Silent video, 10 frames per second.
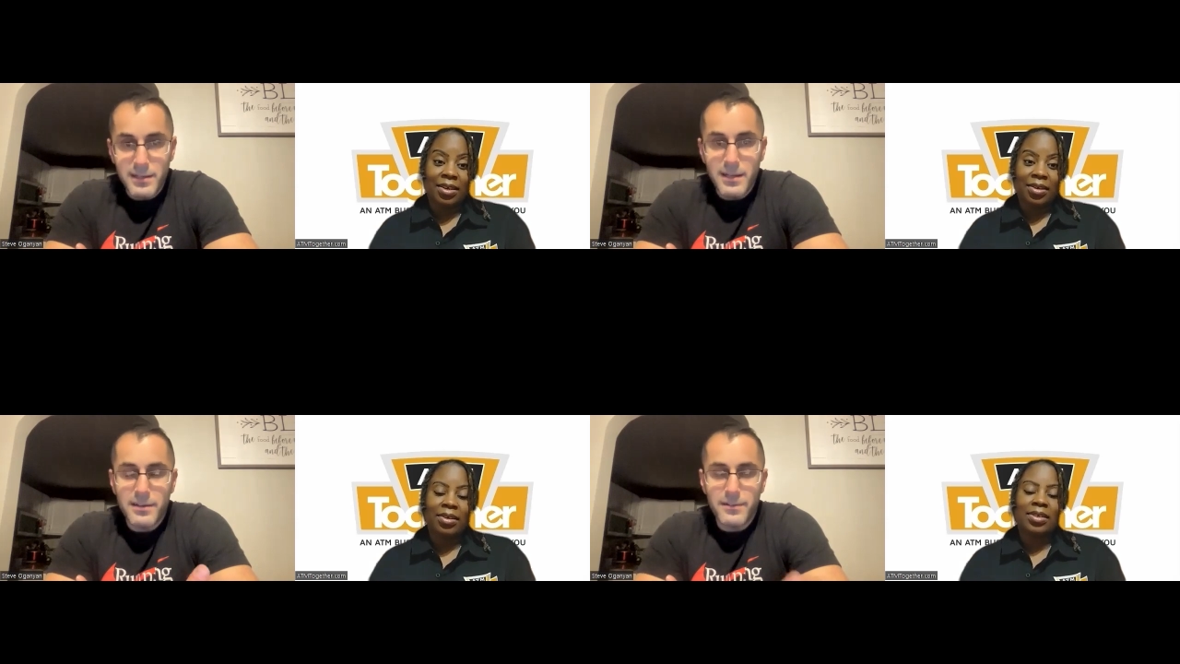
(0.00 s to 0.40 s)

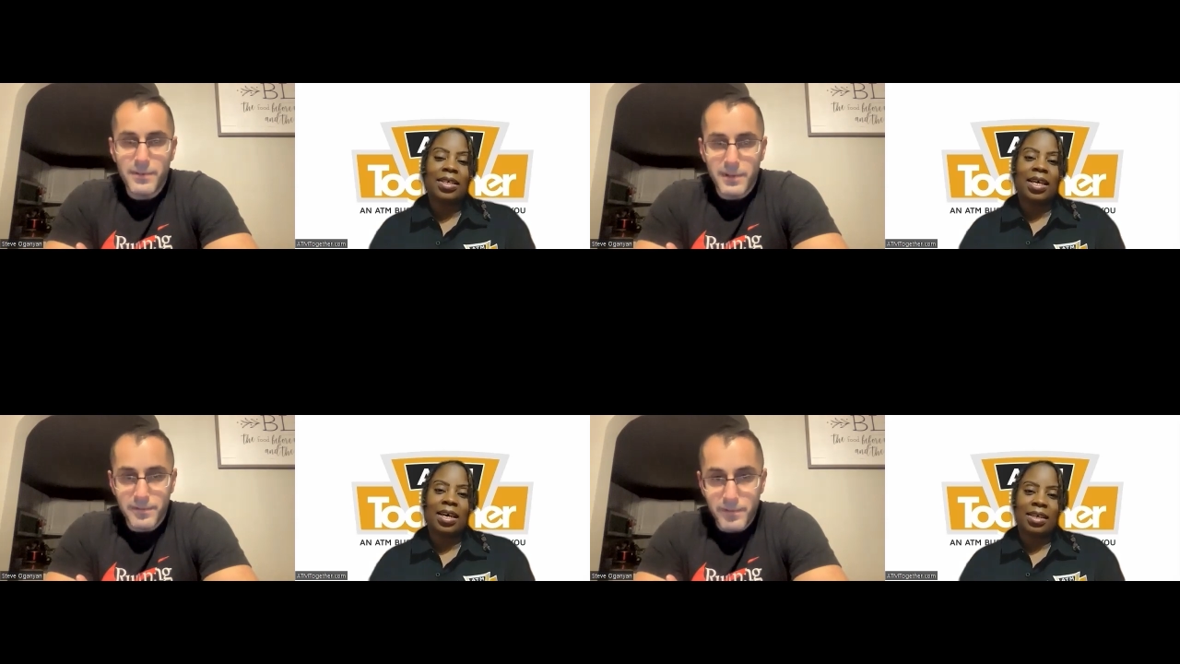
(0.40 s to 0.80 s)
Speaker 1: how to
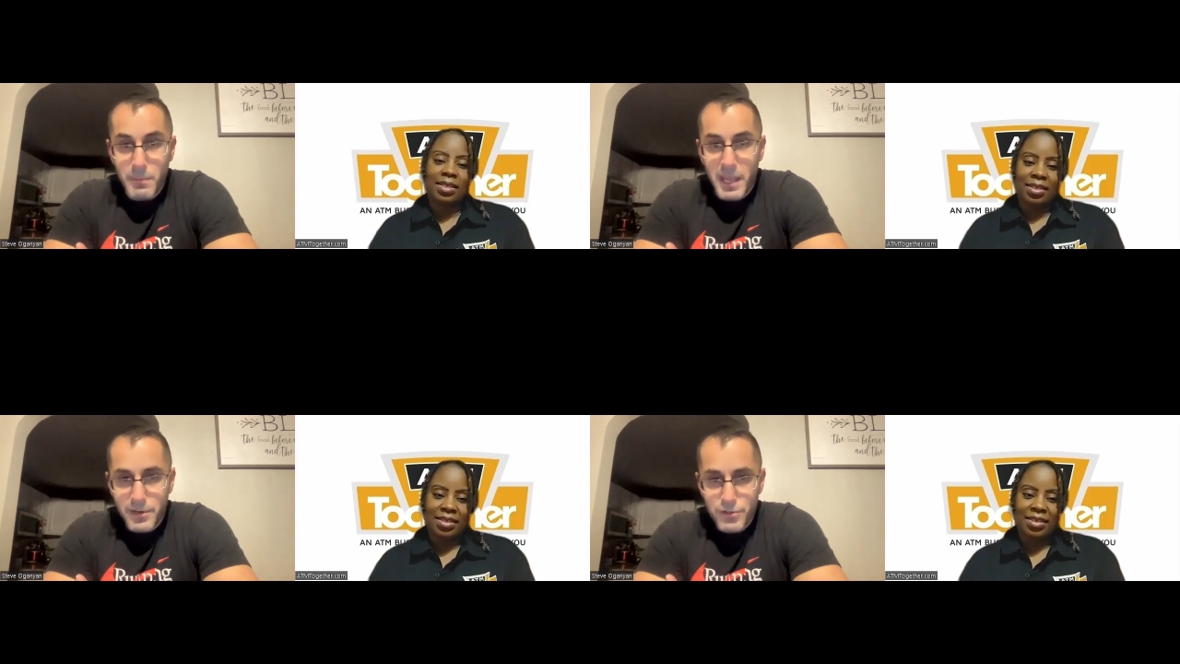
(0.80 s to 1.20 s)
effectively
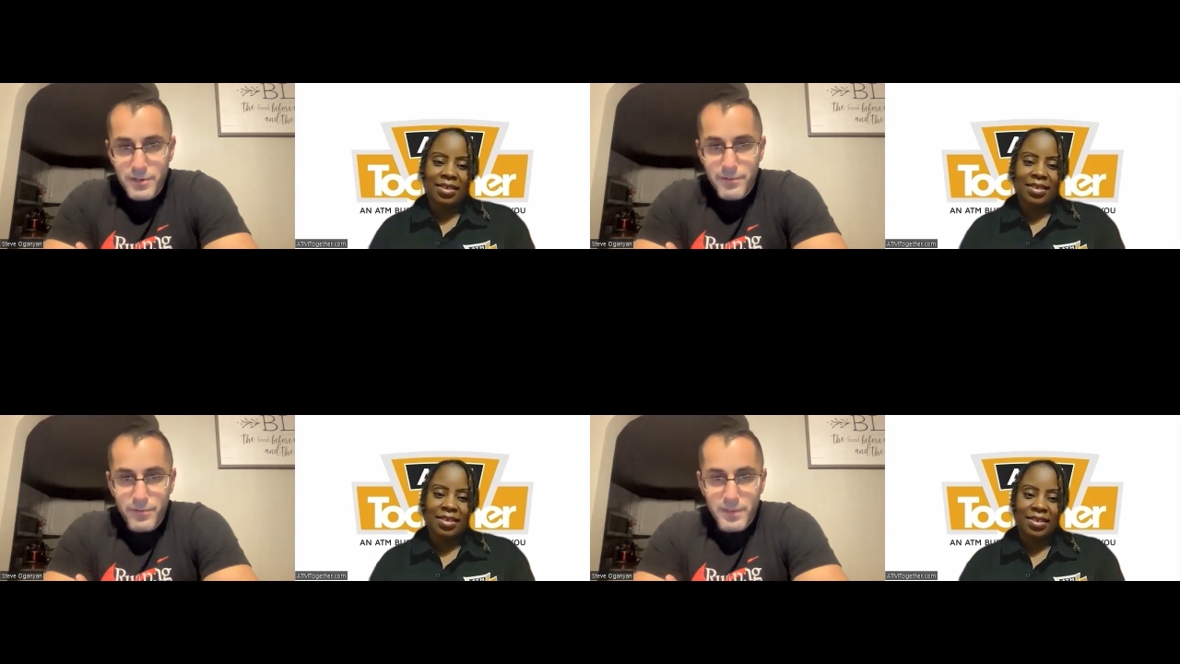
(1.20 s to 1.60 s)
Yes. Manage
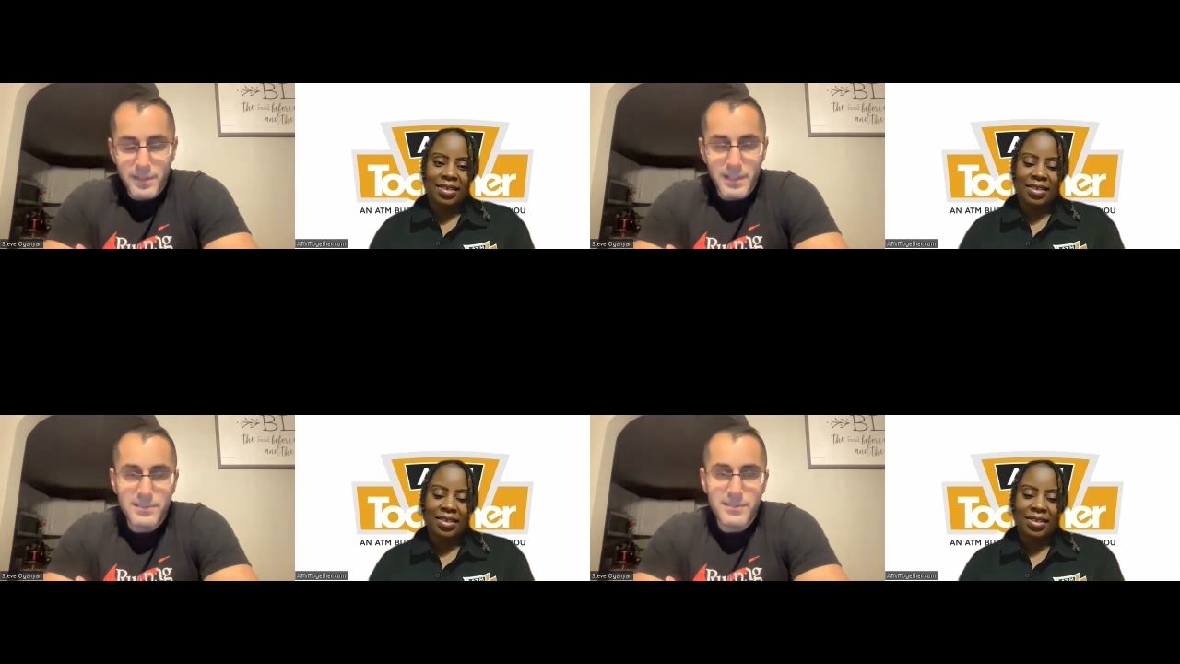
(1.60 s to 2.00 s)

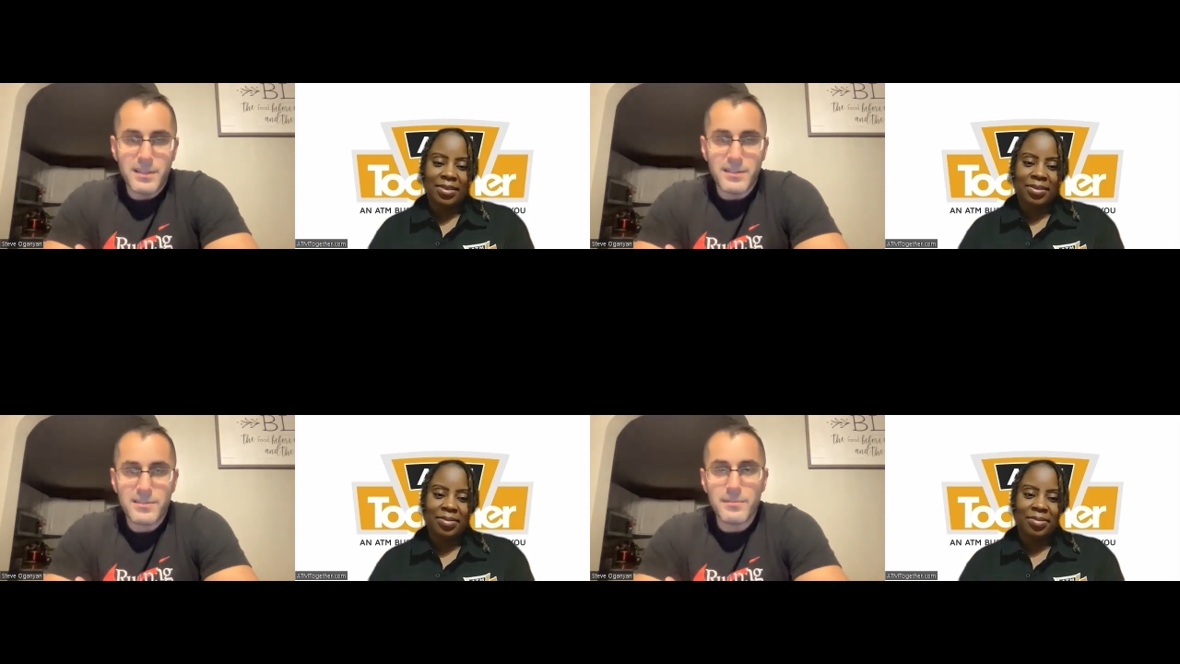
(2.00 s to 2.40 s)
everything. That's,
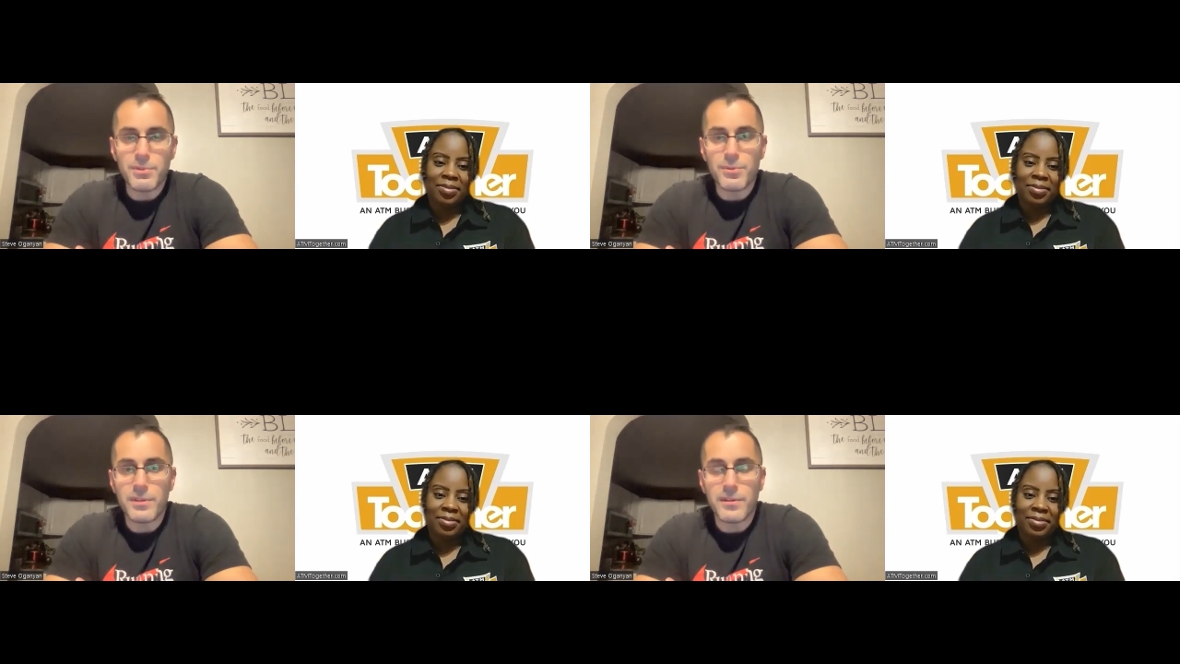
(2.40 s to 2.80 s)
that's the
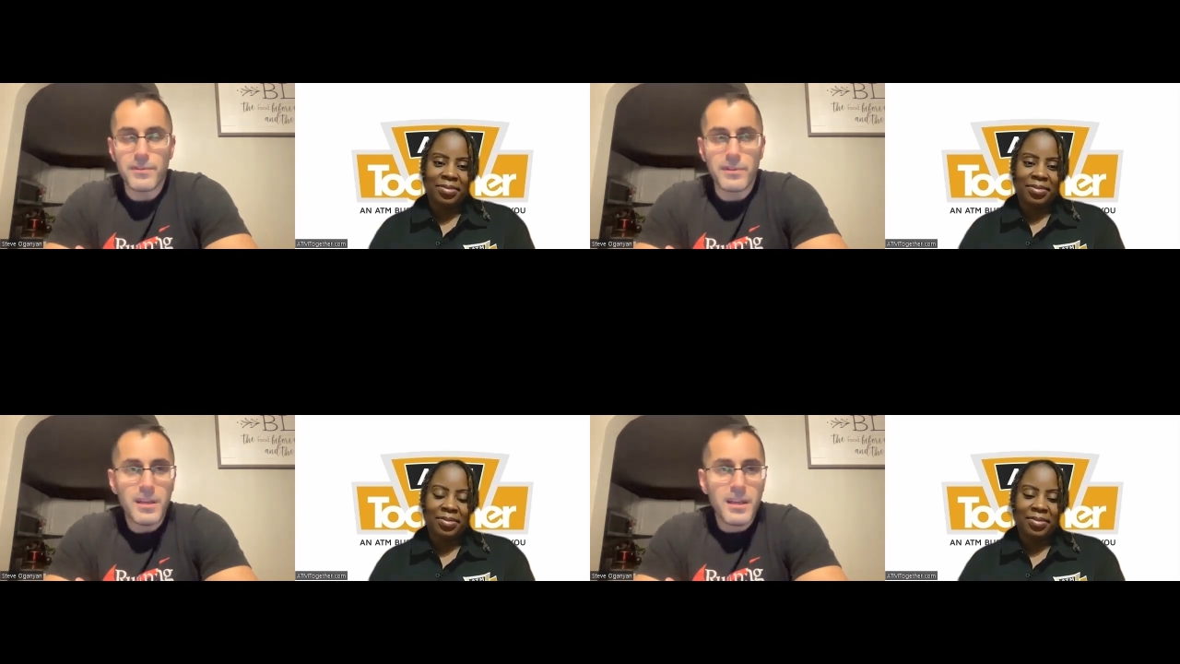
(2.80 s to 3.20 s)
beauty of
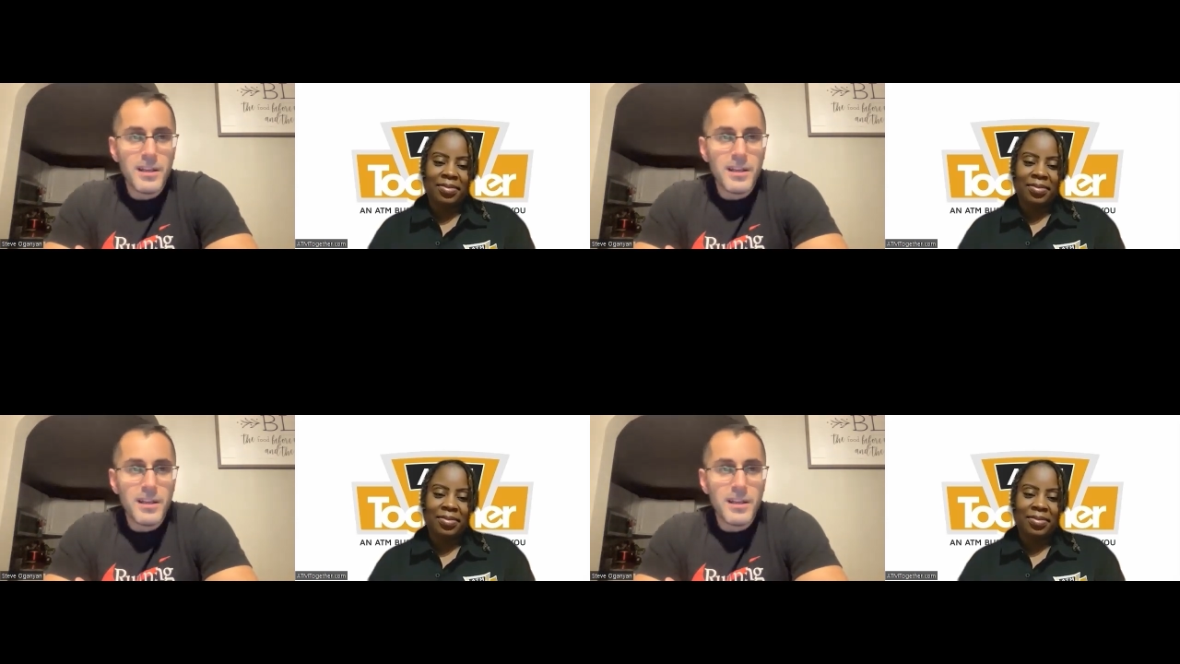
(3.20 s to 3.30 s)
it.